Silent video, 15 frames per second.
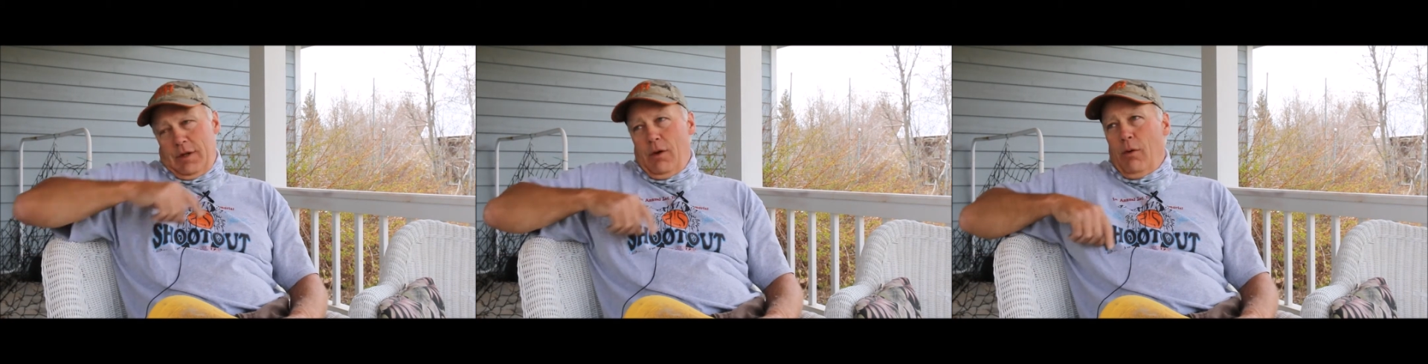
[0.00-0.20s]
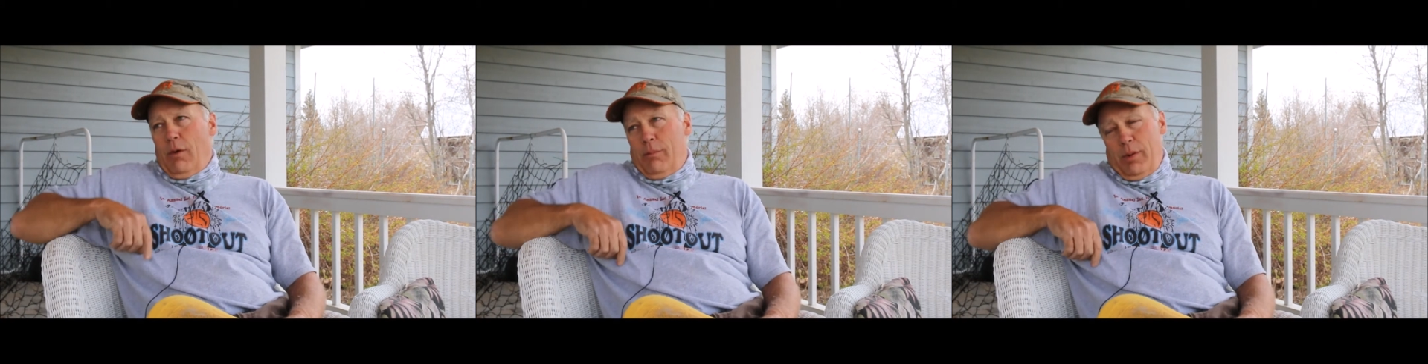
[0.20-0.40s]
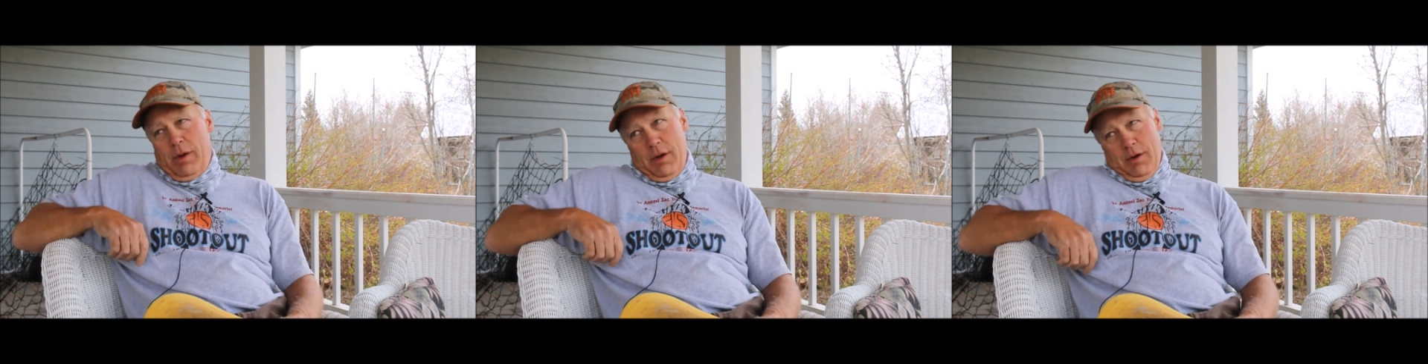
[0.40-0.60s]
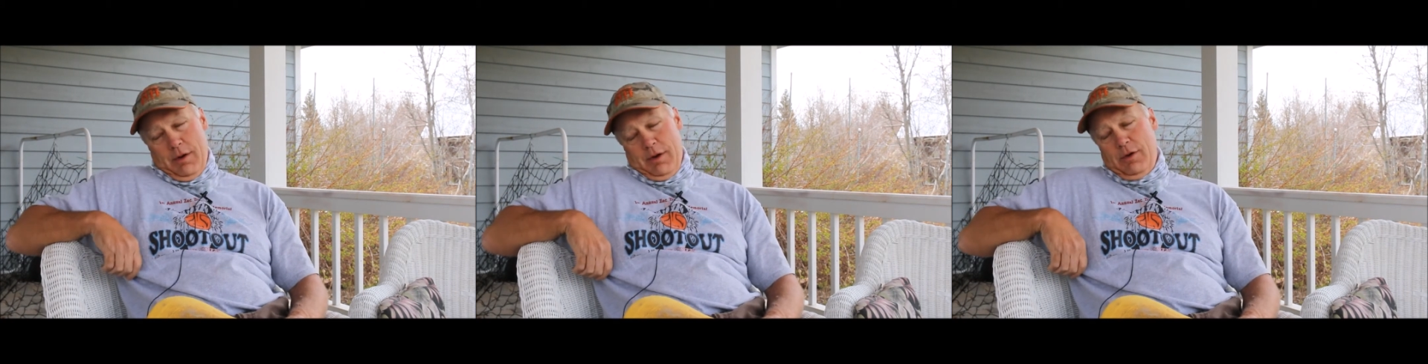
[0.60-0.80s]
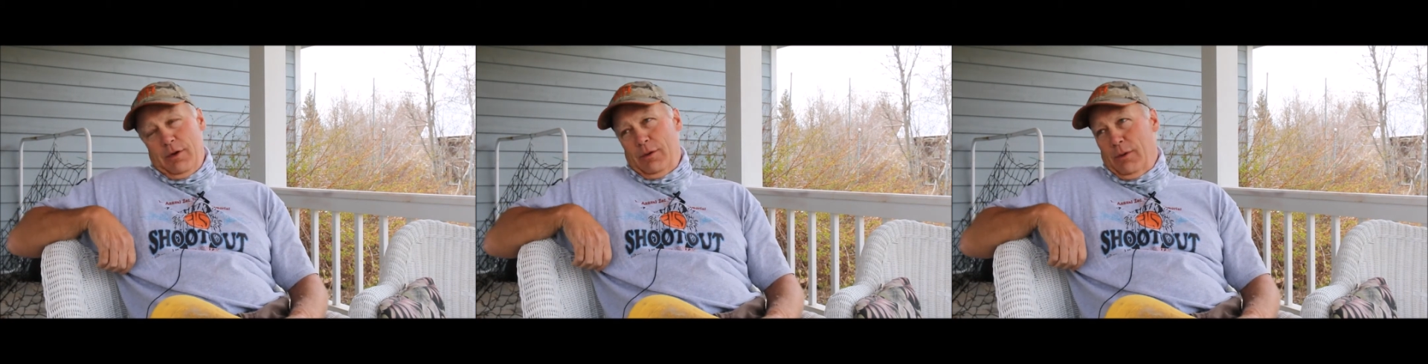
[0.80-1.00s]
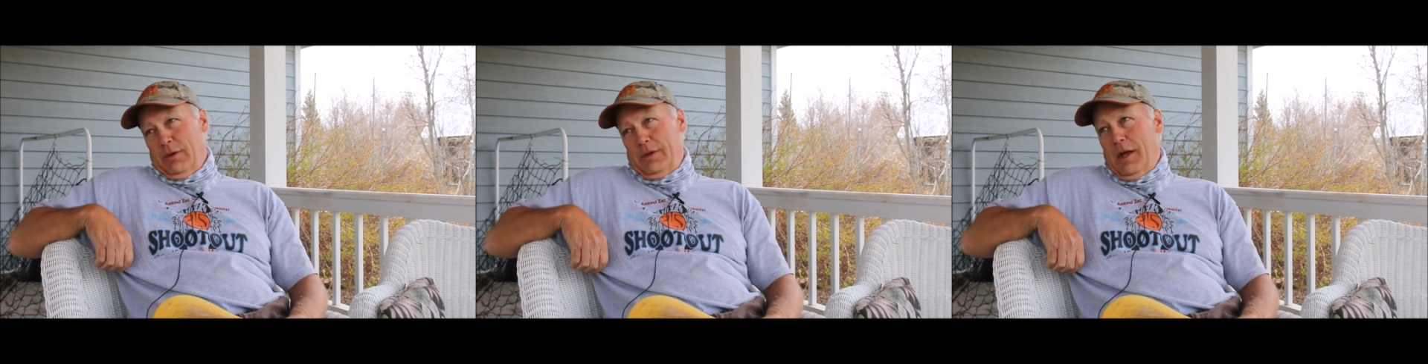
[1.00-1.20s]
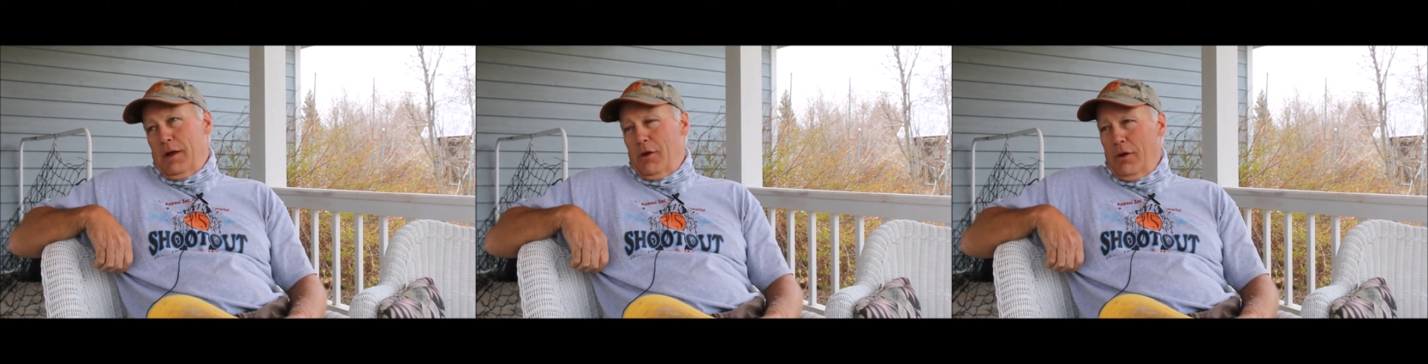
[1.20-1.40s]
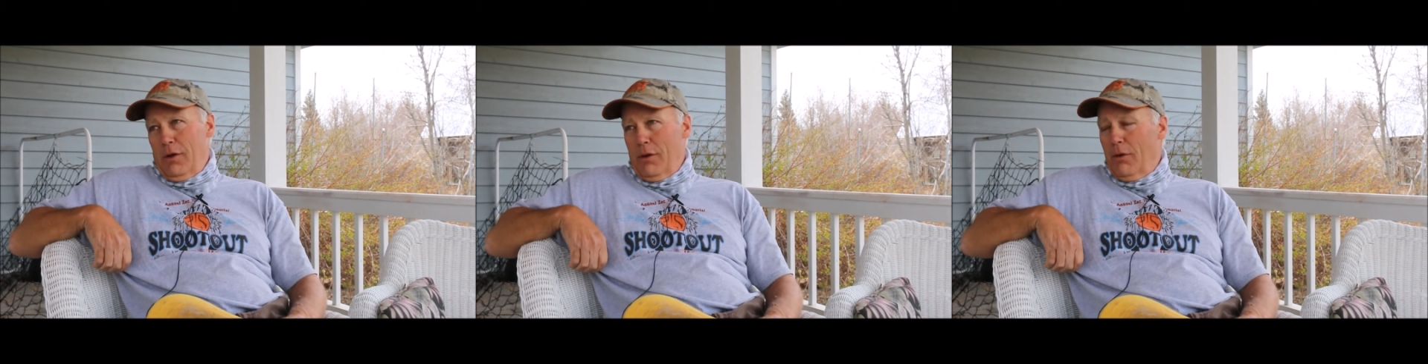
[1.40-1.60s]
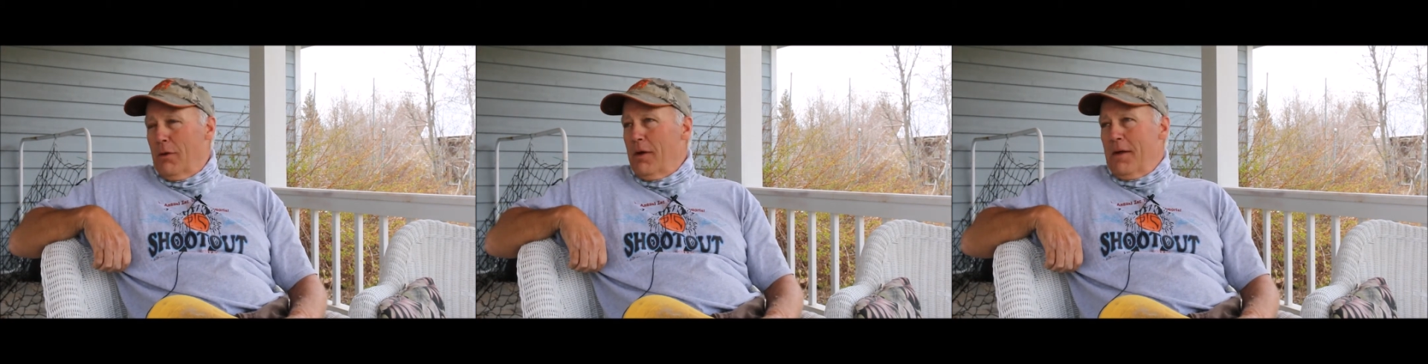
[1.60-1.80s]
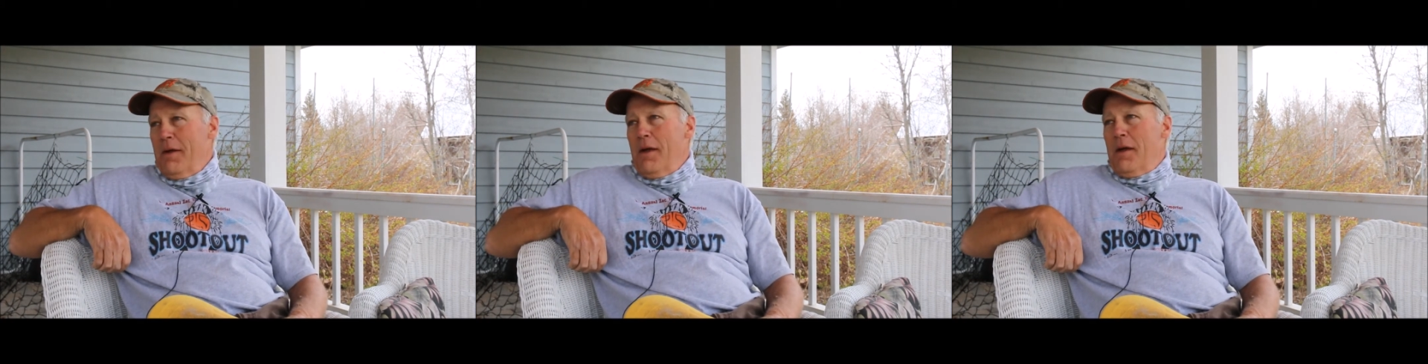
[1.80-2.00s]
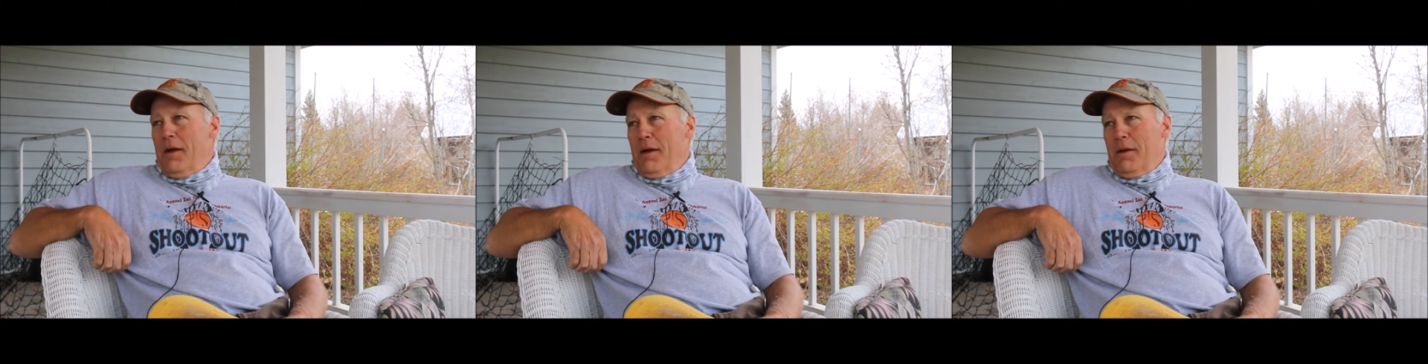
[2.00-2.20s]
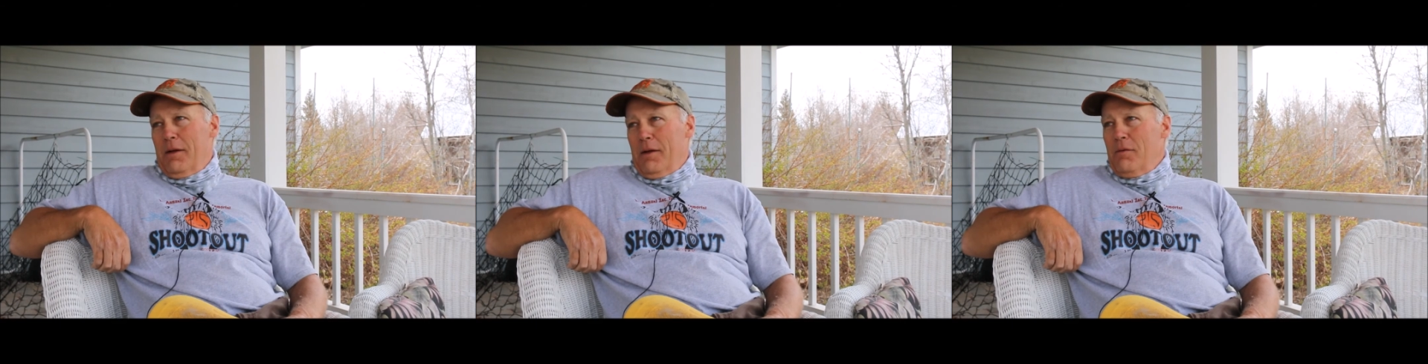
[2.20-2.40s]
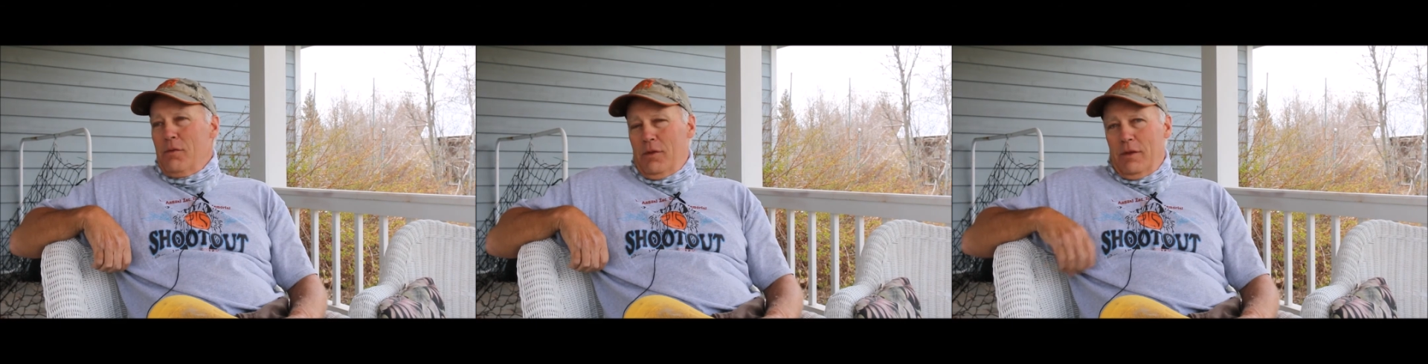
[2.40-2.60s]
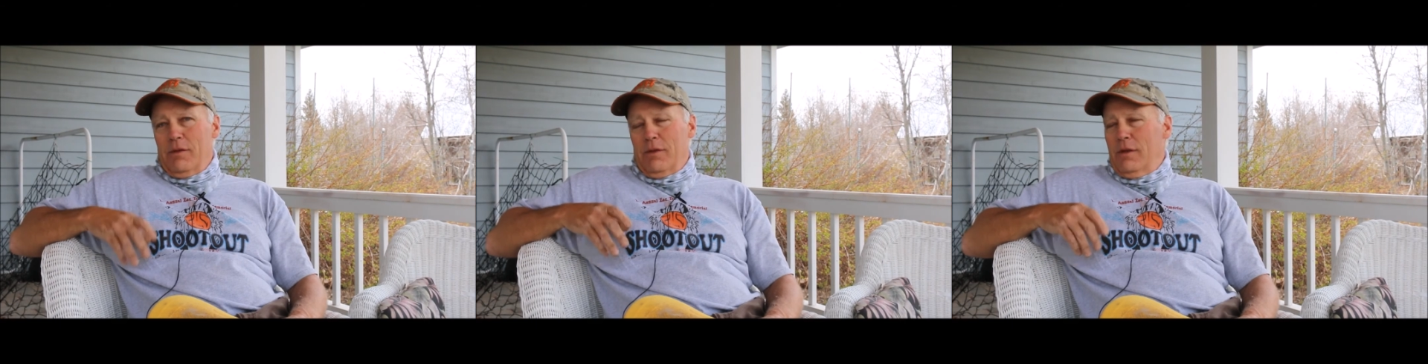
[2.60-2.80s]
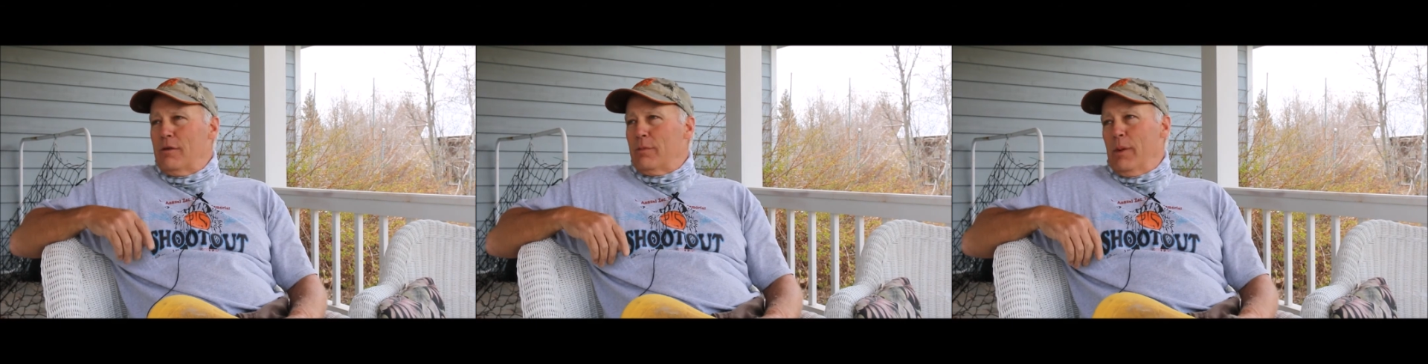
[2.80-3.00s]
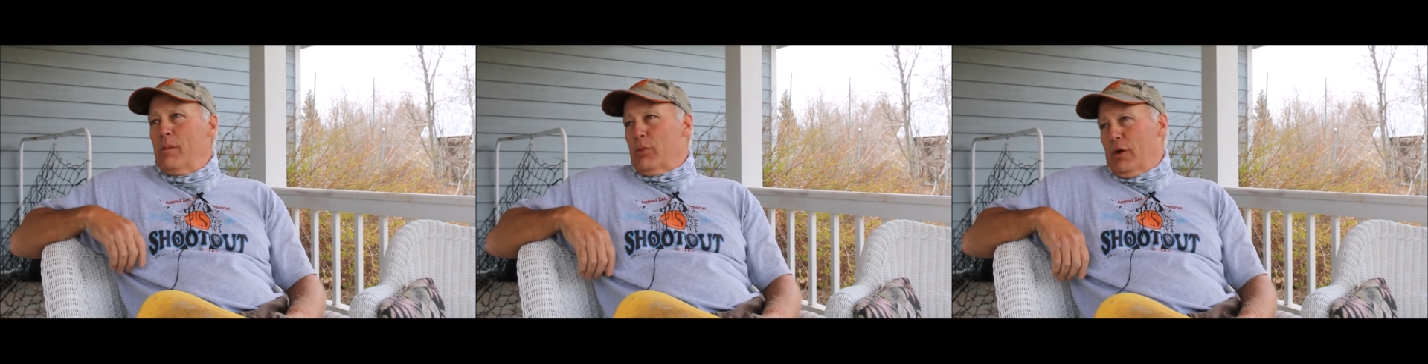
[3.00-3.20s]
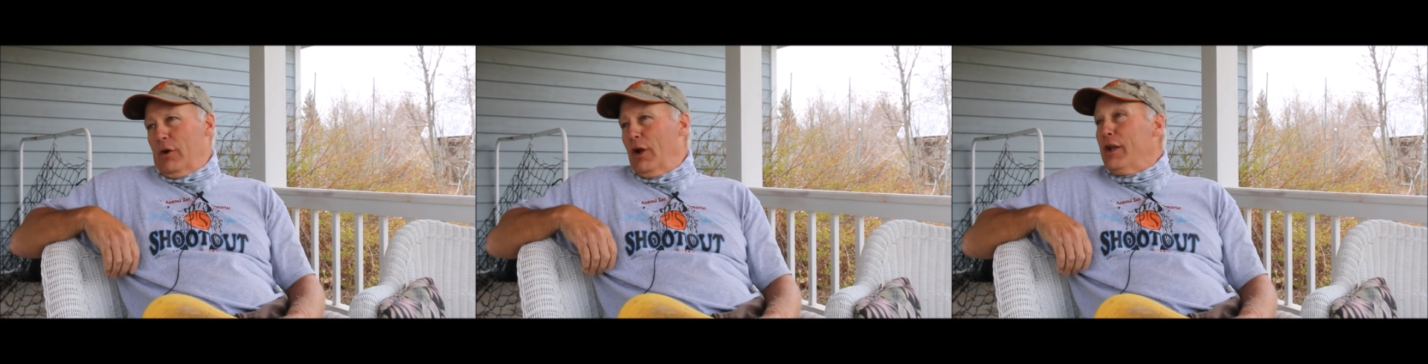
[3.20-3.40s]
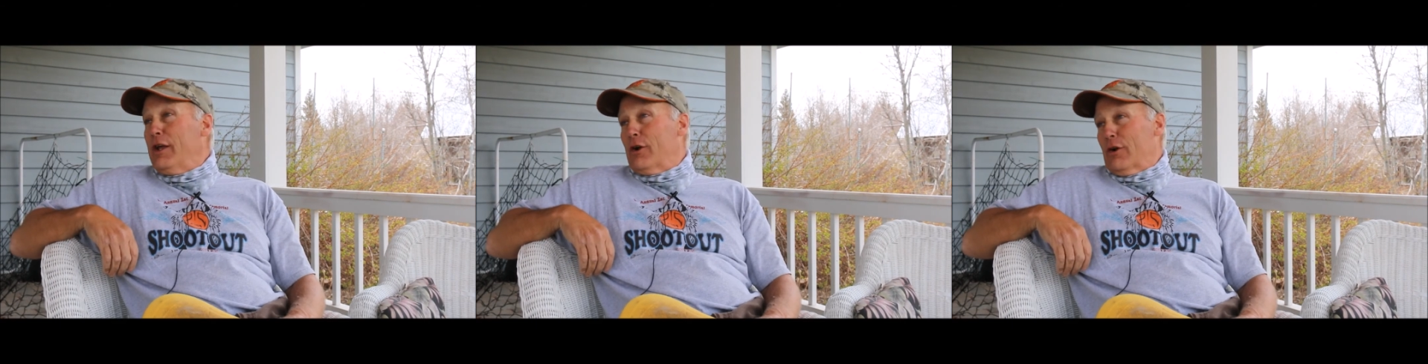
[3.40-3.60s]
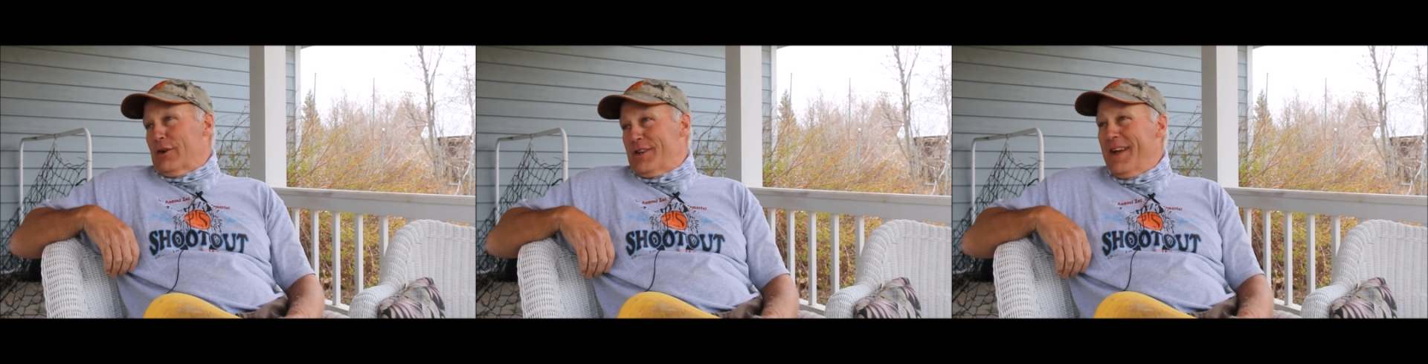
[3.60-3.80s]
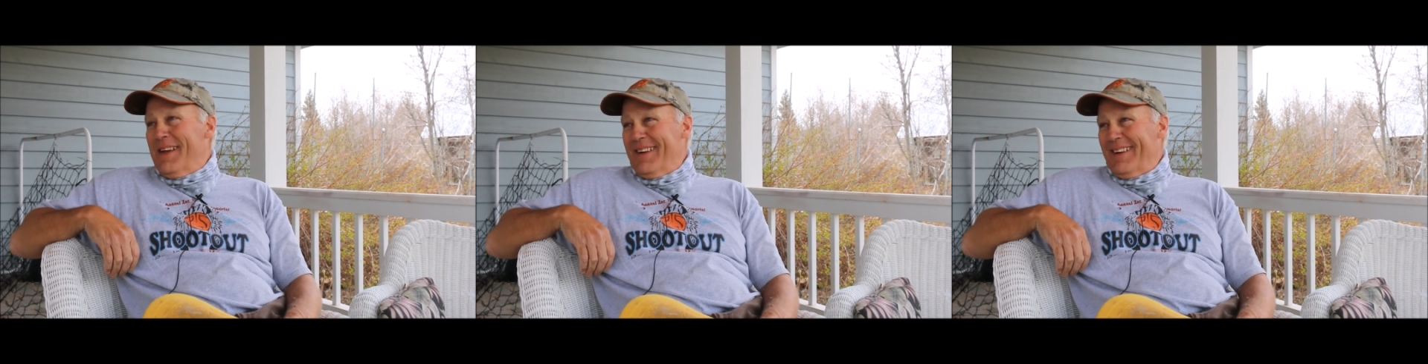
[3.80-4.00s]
go up here and do what they do. These people are leaders.